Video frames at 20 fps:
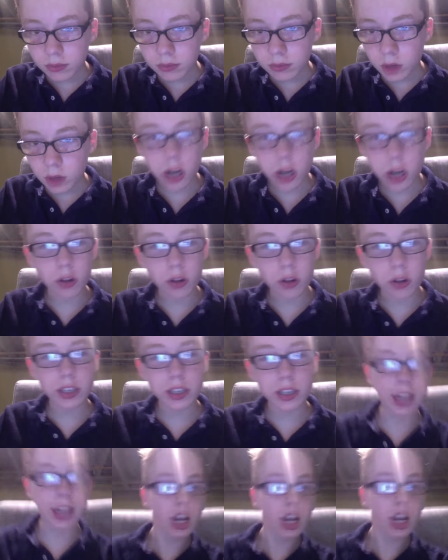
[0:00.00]
You don't think it
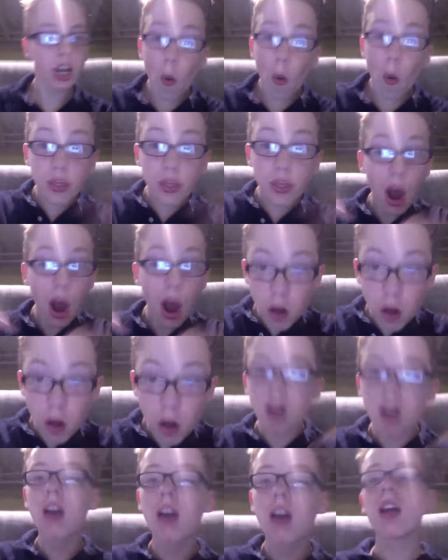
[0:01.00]
can go without
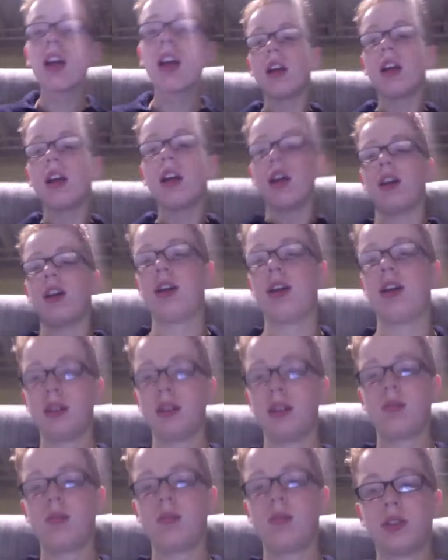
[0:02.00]
it?
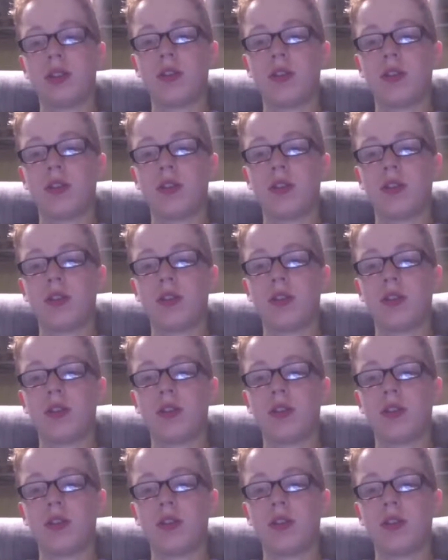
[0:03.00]
What's your